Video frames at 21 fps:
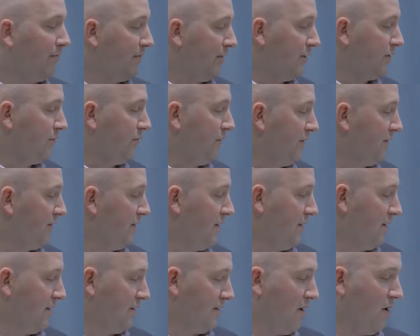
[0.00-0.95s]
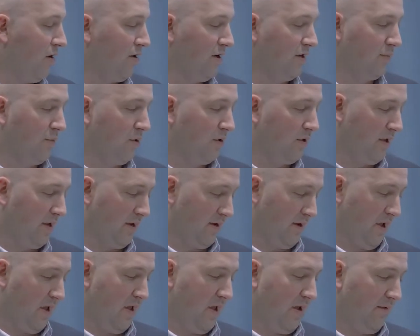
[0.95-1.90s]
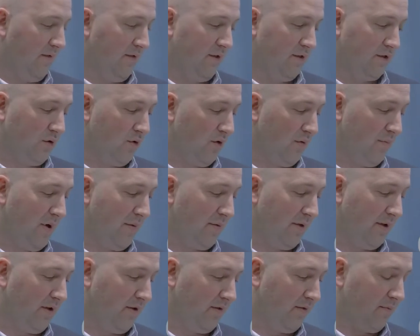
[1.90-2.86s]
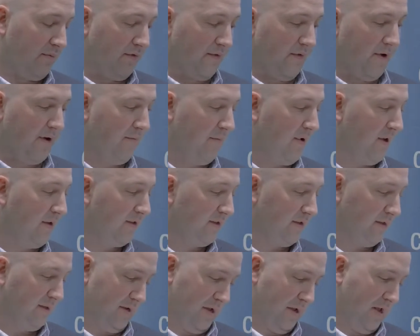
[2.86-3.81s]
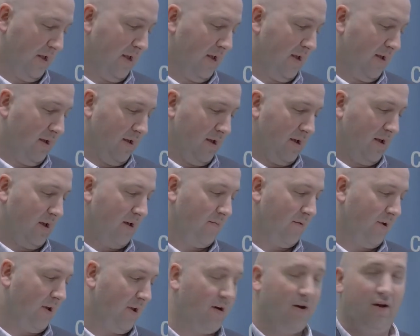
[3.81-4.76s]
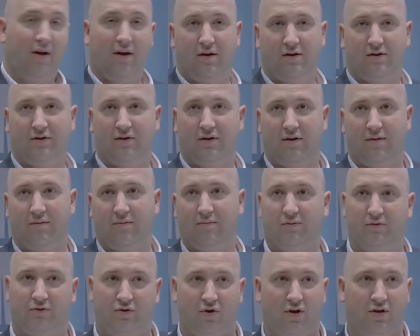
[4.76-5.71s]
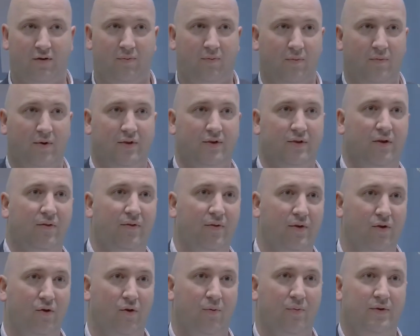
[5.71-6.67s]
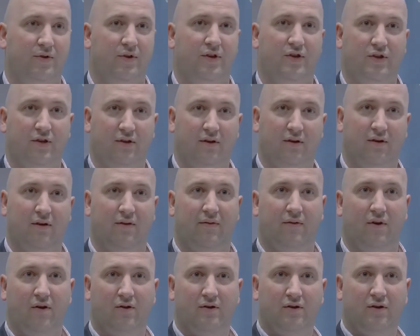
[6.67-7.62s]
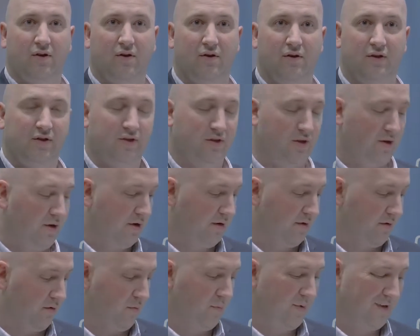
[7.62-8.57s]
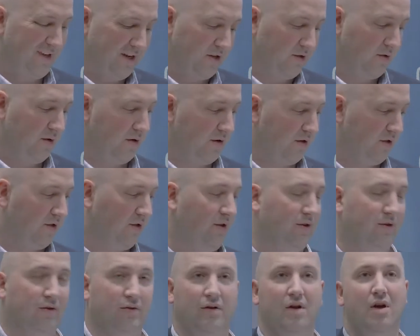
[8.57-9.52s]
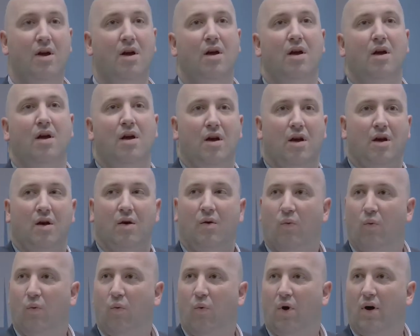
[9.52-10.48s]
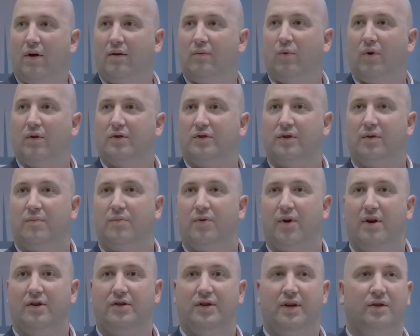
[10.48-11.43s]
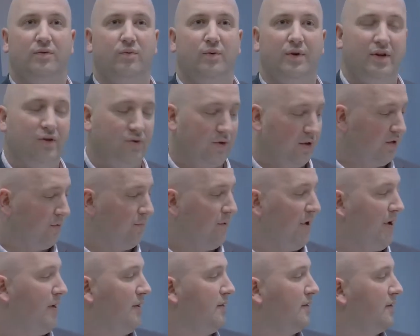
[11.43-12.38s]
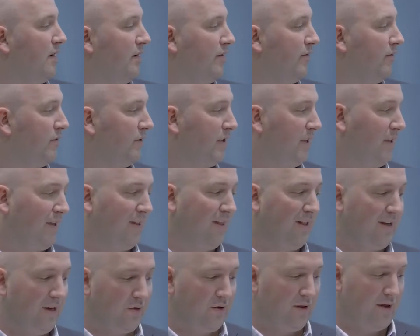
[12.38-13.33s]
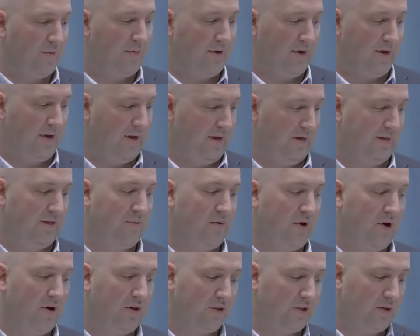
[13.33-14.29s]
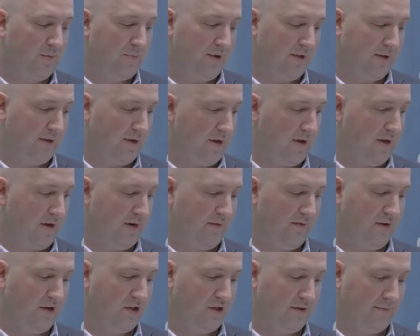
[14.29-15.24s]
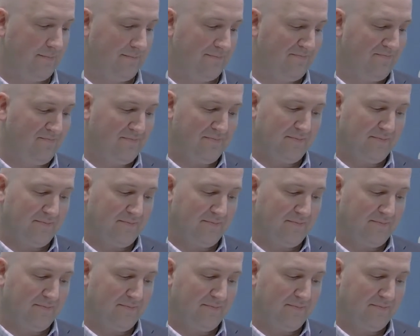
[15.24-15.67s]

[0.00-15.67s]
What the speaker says: This one's the honours booklet for the School of Public Health and Preventive Medicine. And I sort of tried to put myself in your position. And if I was an honours student or potential honours student, what sort of projects would interest me? So I've looked at the clinical epidemiology division.